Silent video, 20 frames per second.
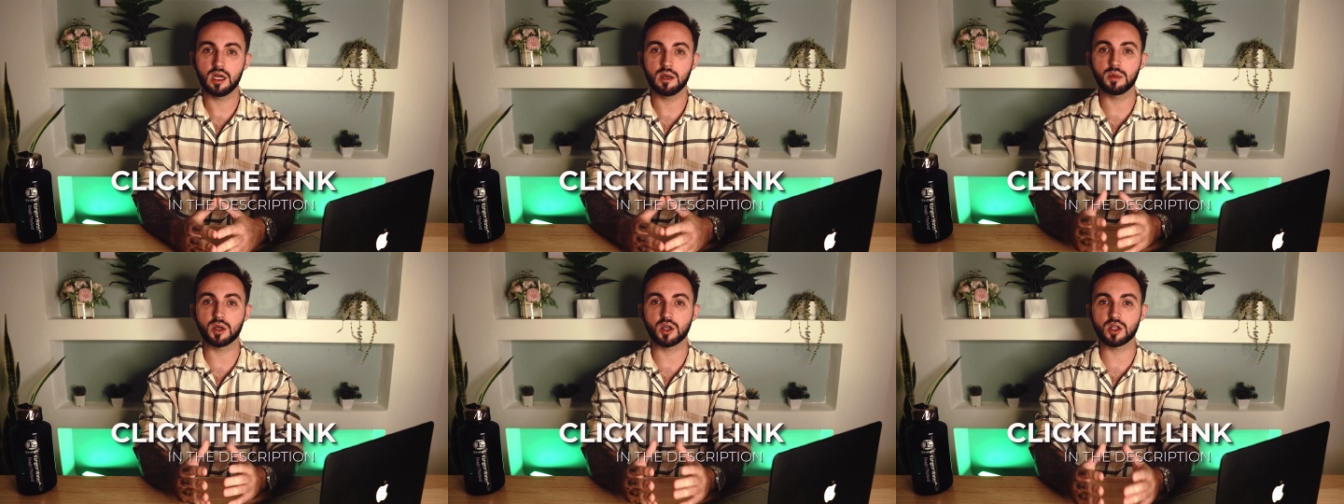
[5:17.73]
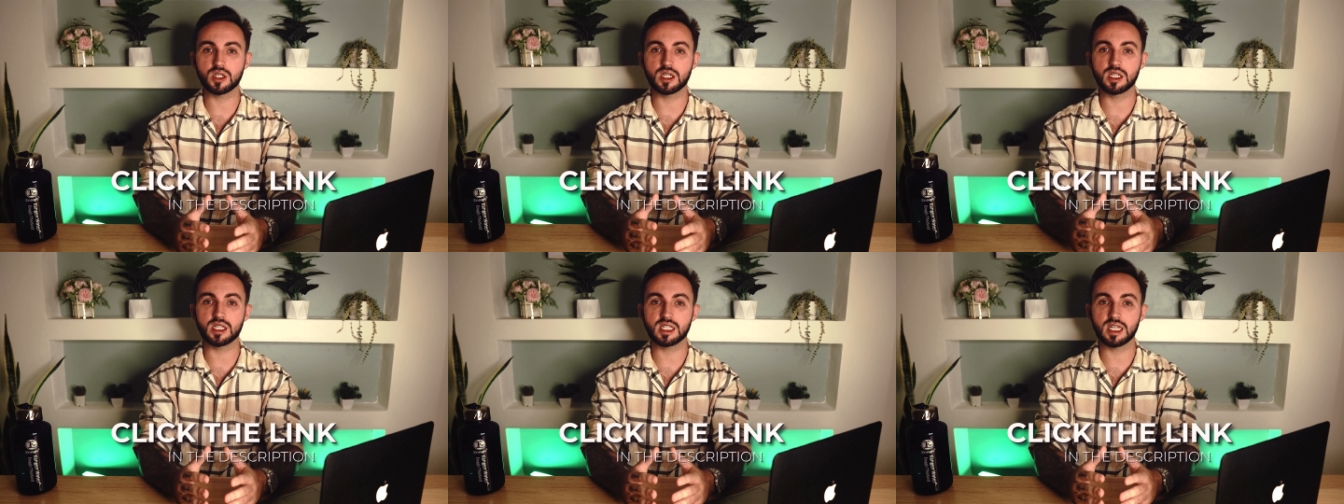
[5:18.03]

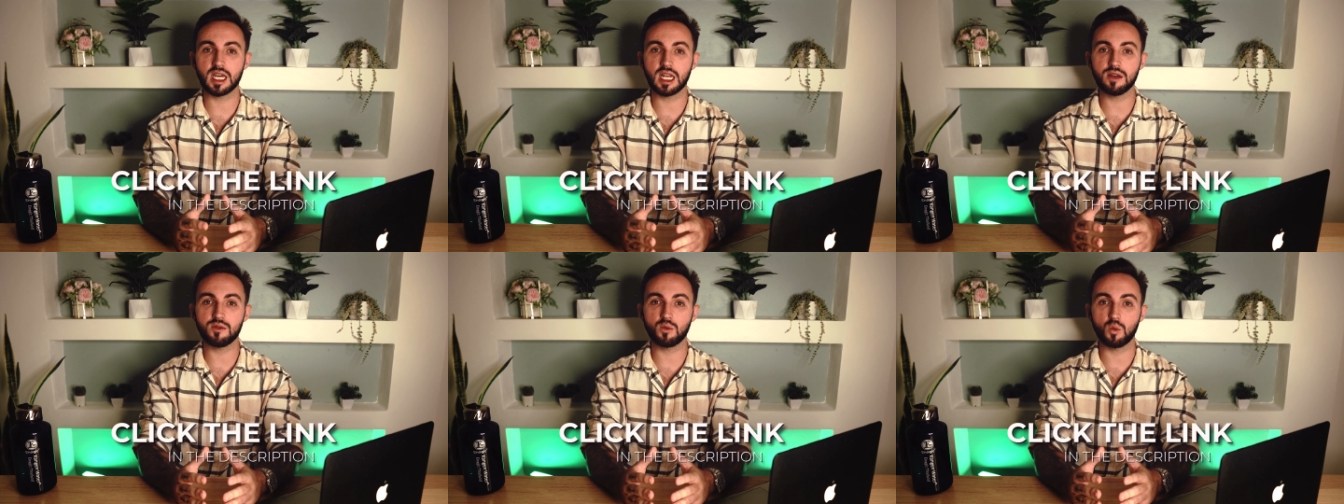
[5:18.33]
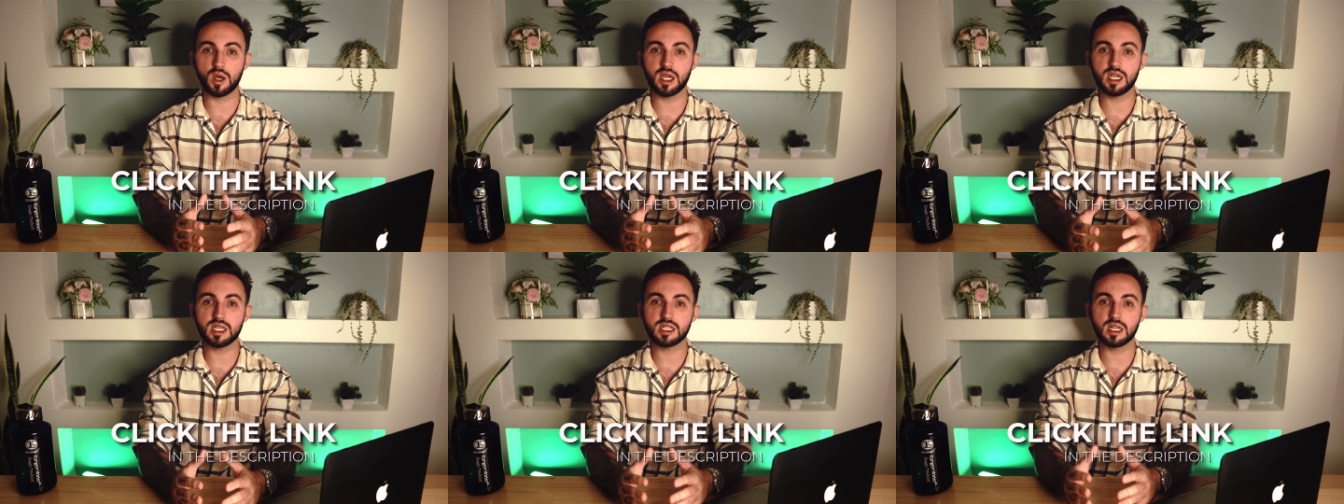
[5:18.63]
Because instead of
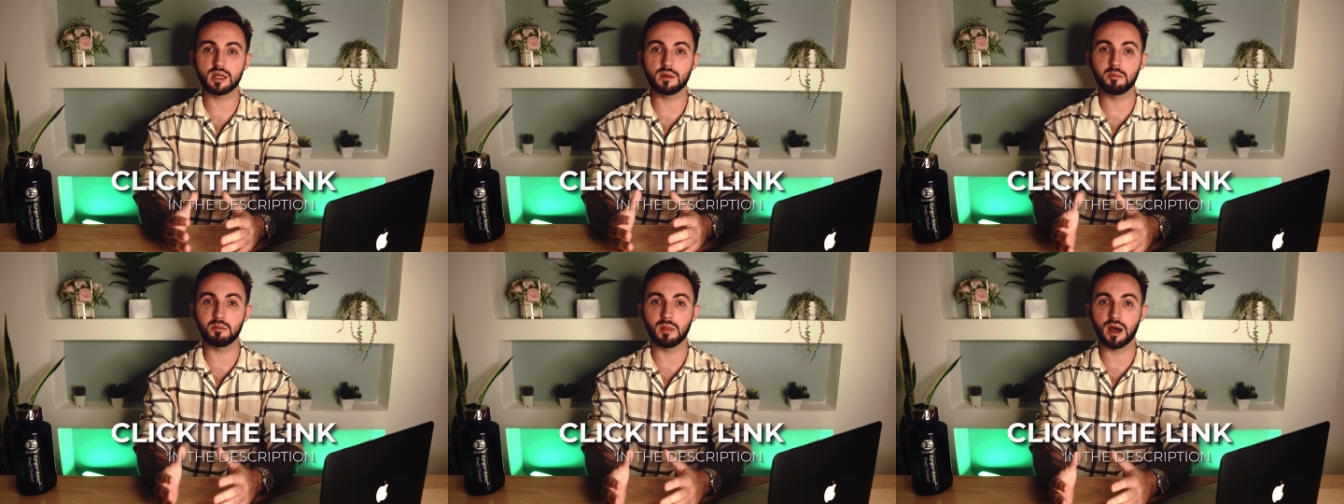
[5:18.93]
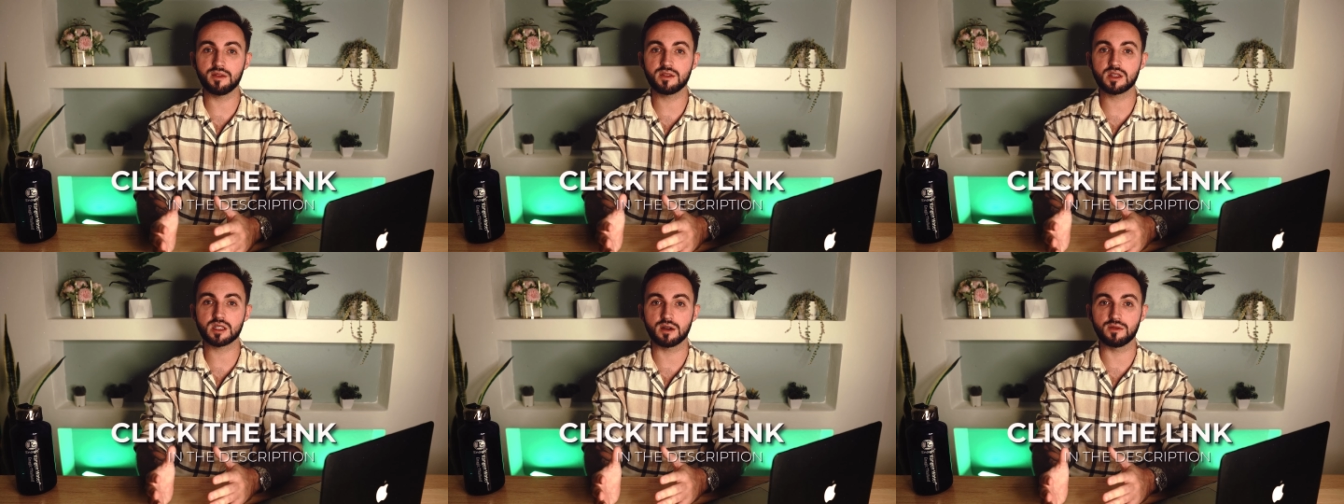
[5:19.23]
wasting
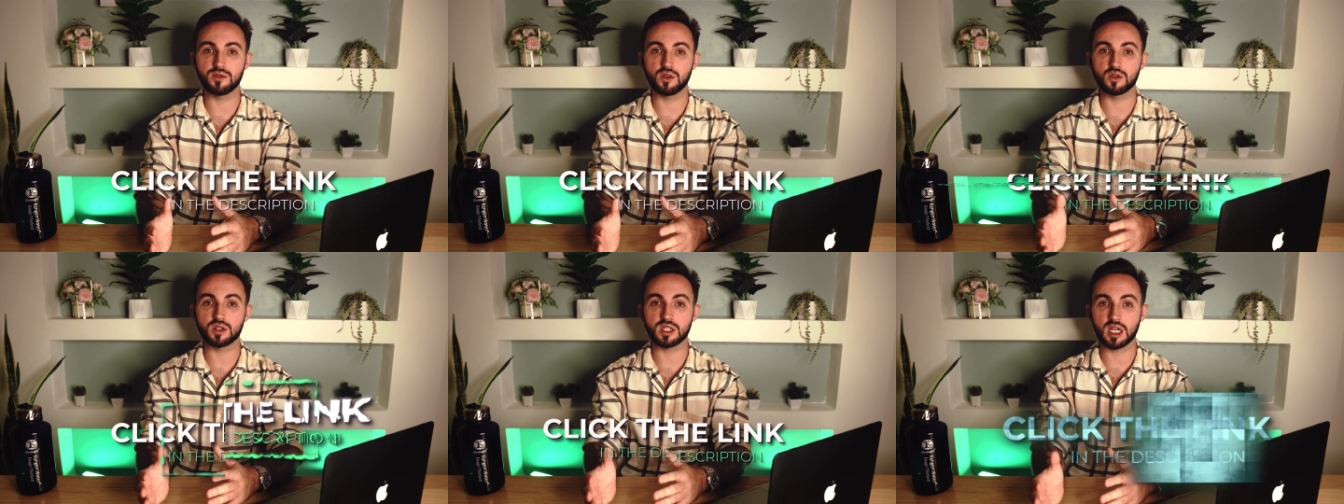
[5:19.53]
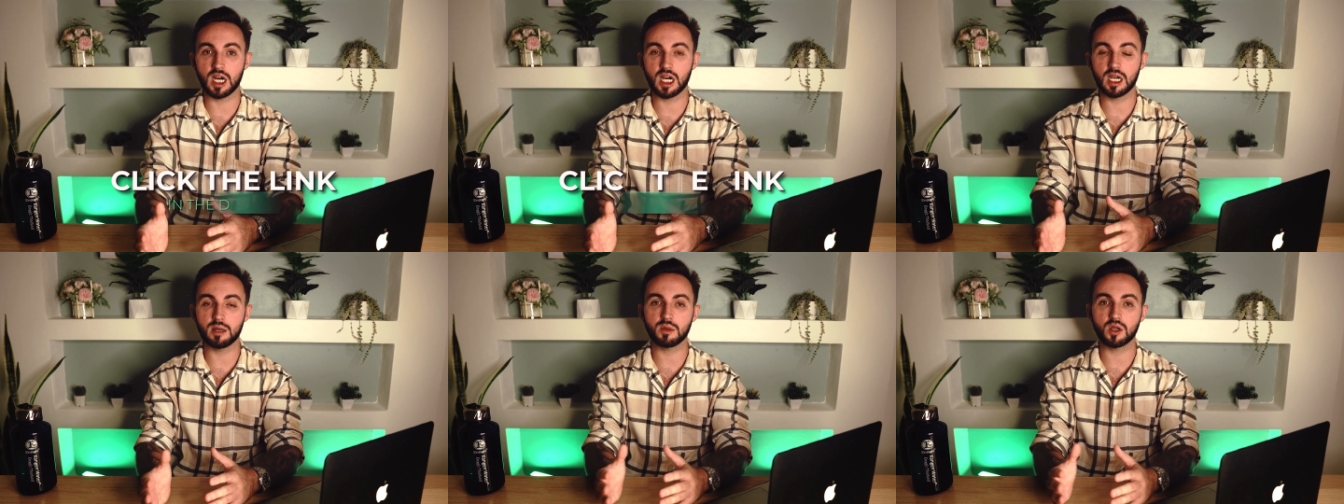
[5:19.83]
months of your
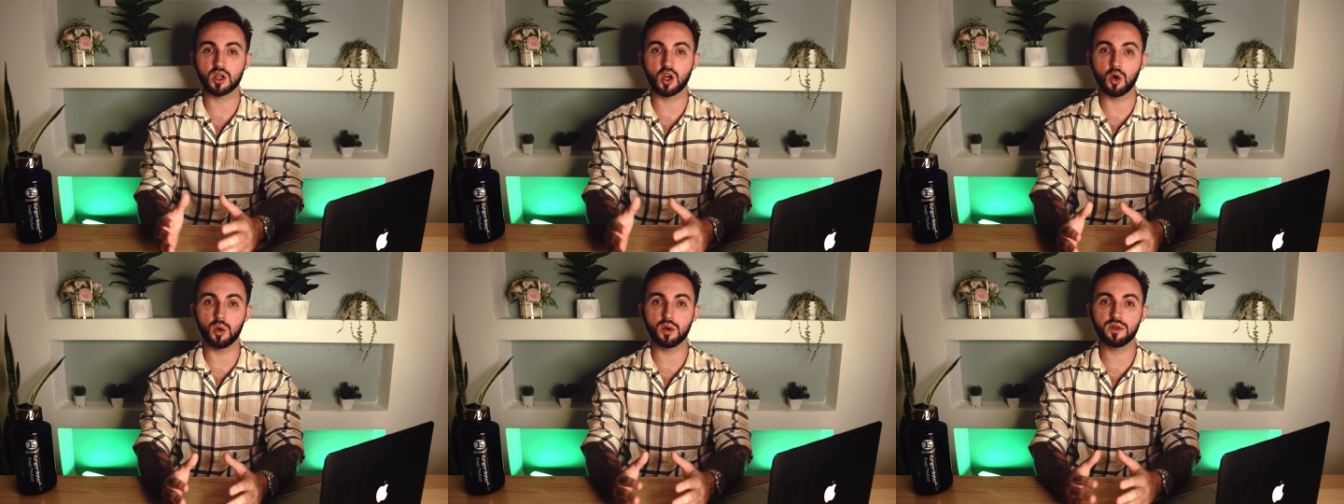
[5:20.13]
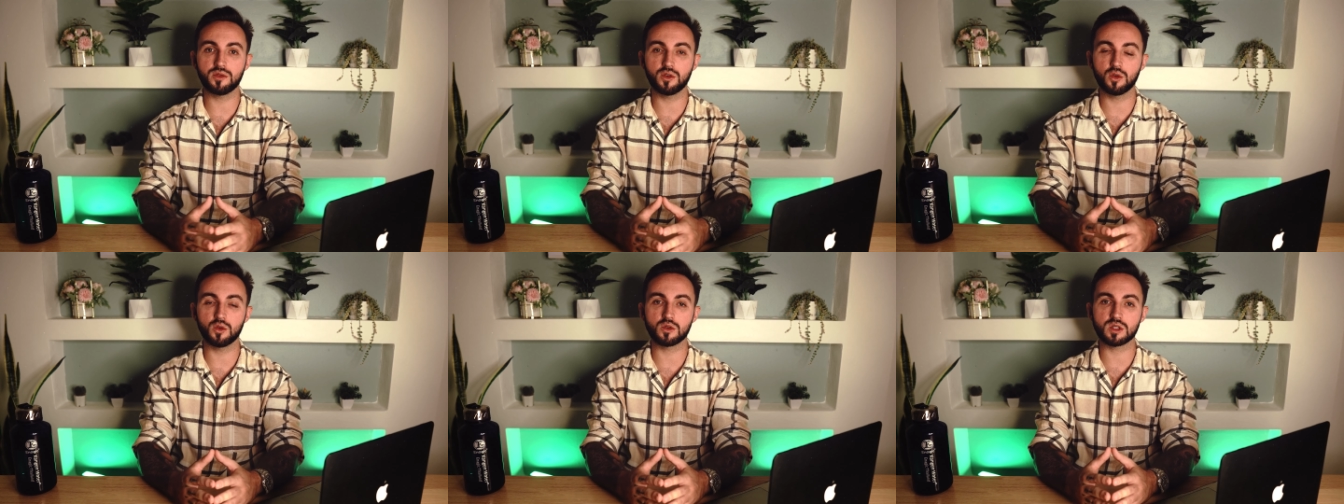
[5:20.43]
time going
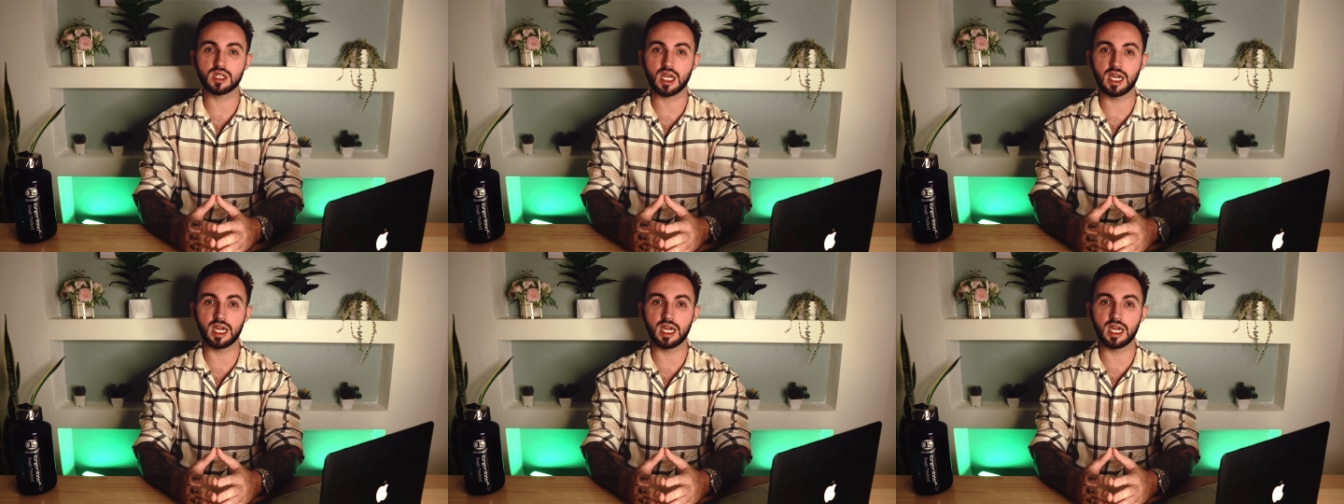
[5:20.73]
through those